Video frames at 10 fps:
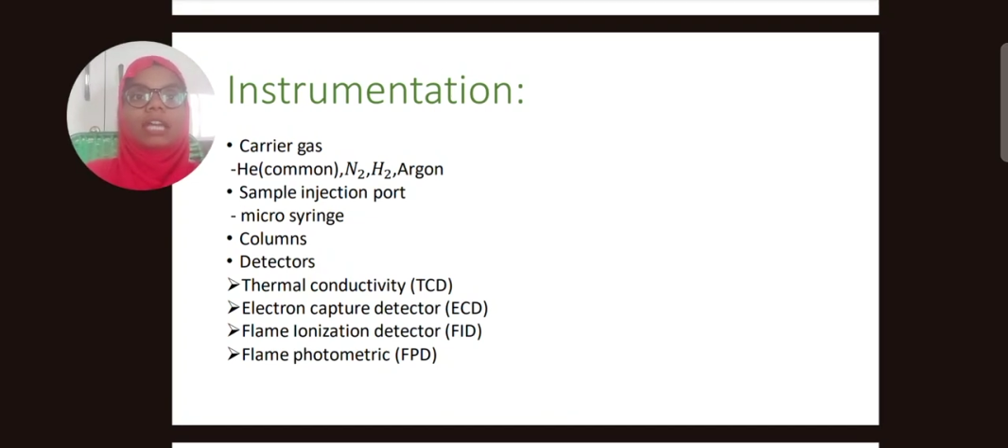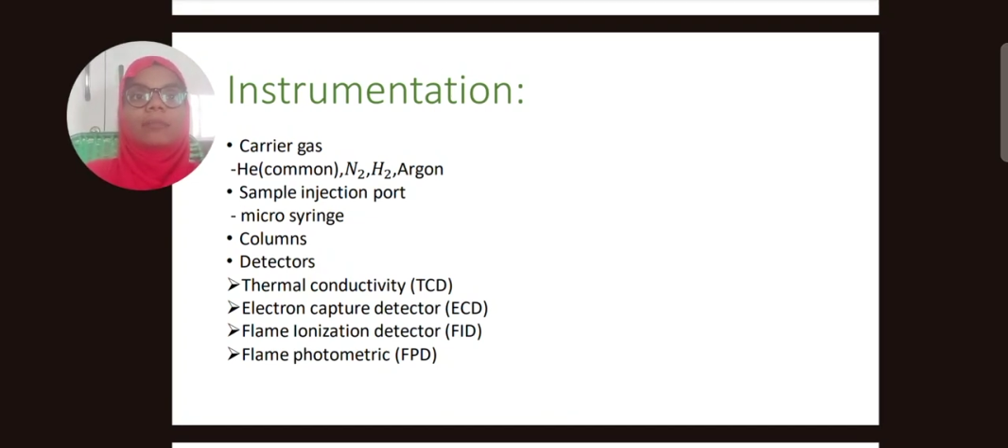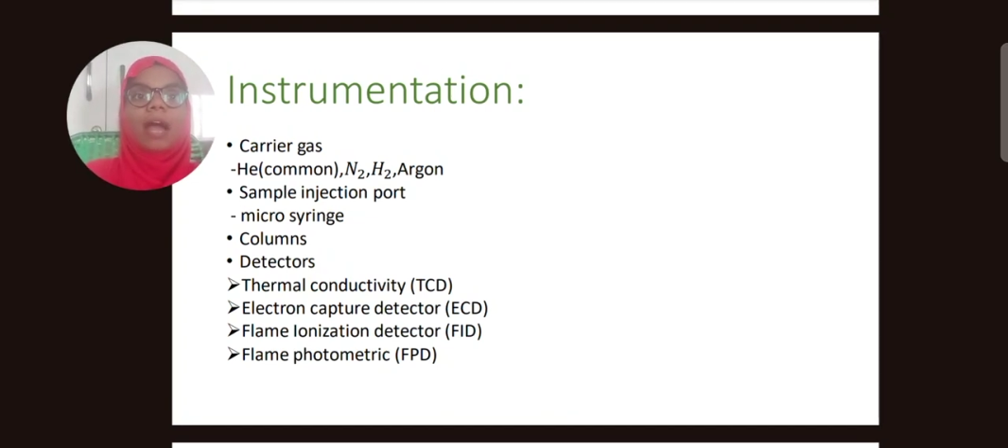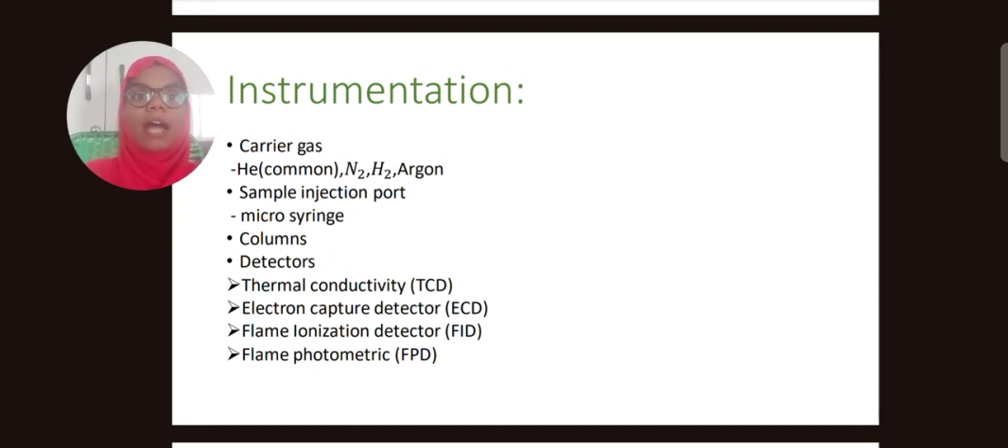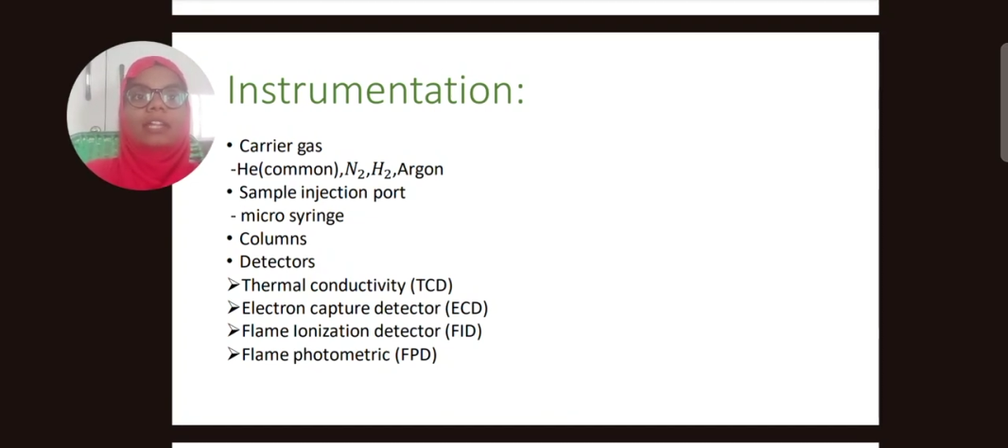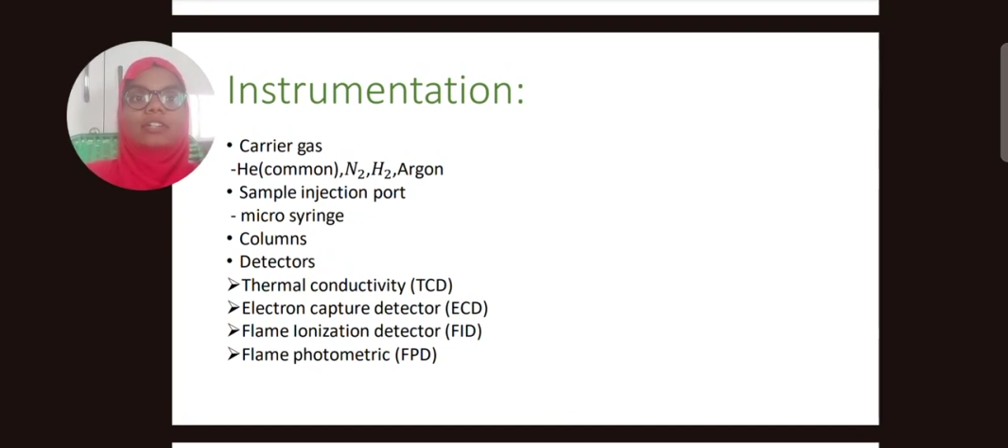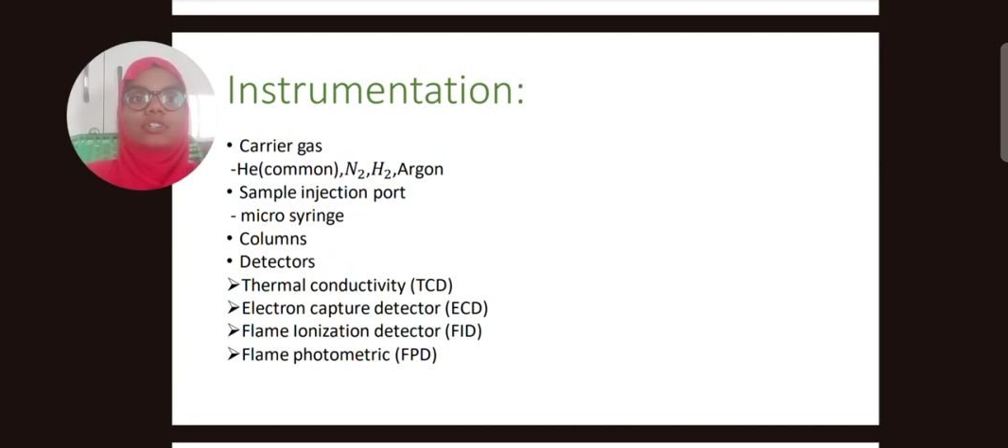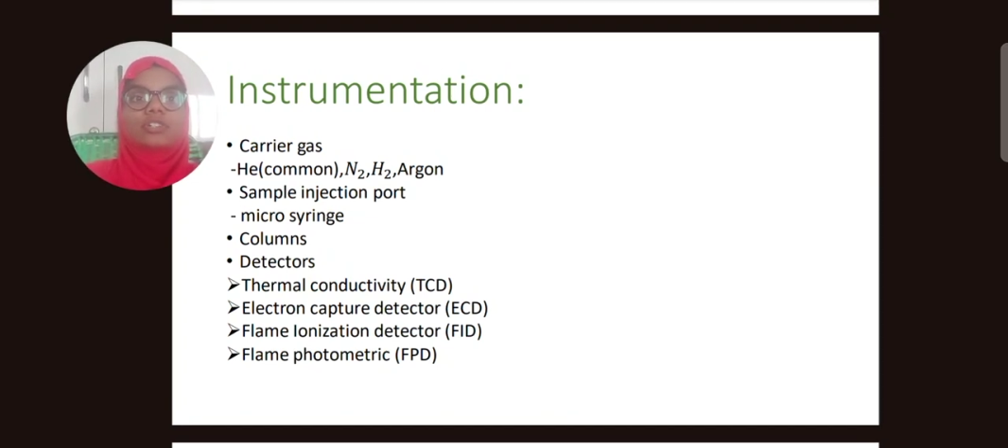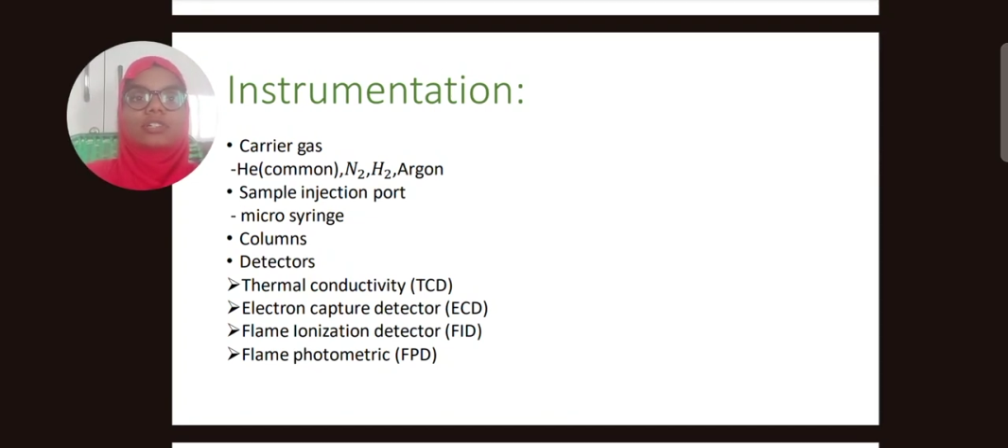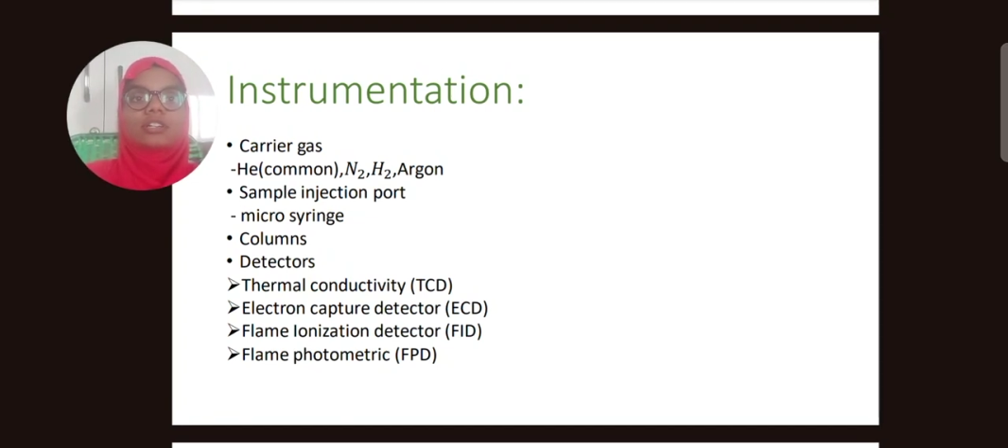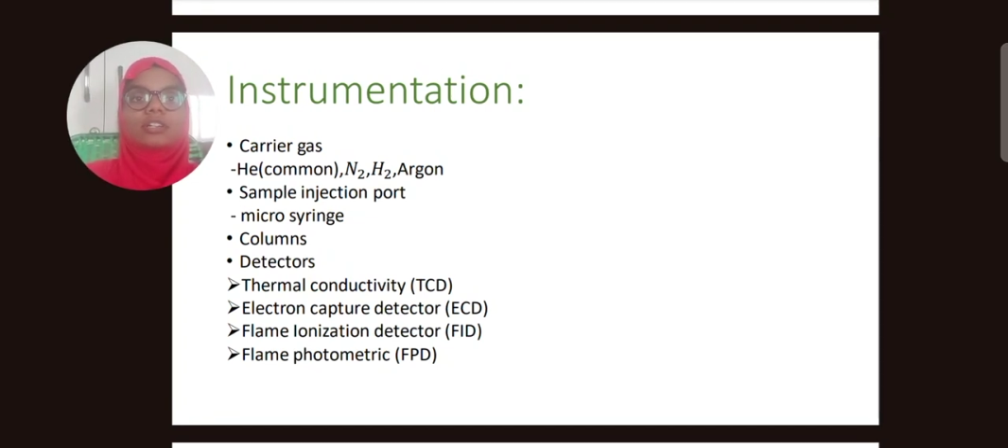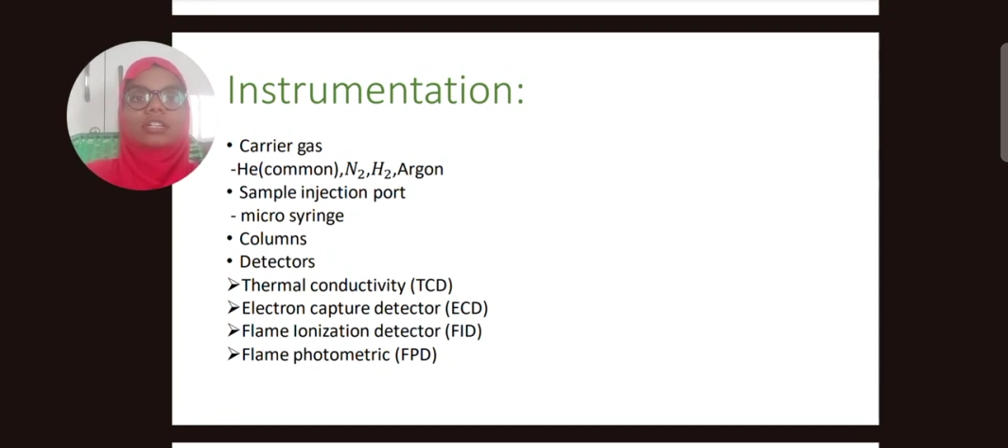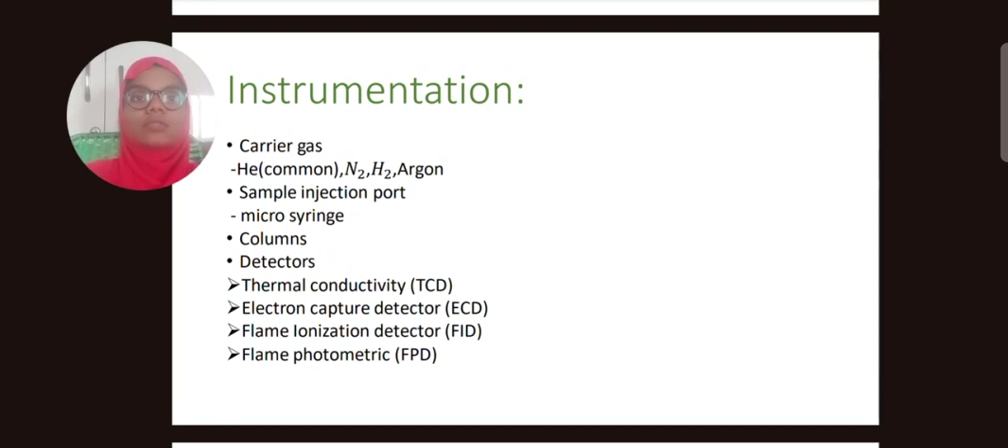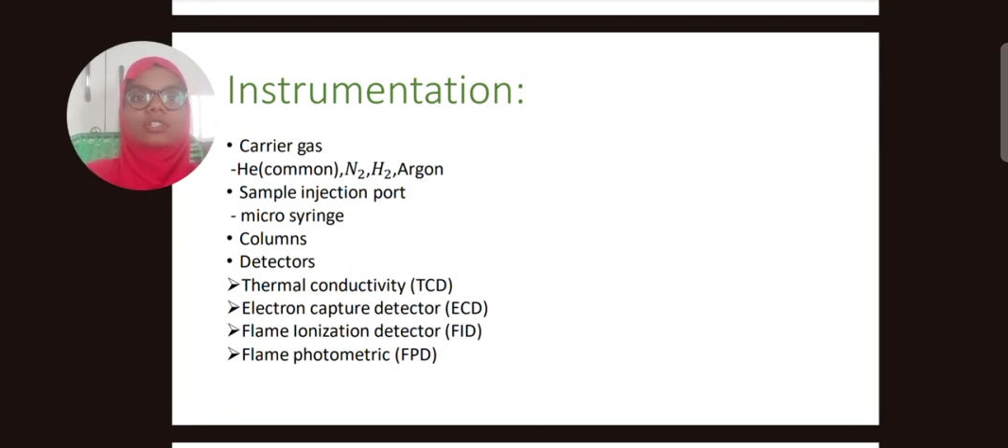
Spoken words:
annihilation detector which is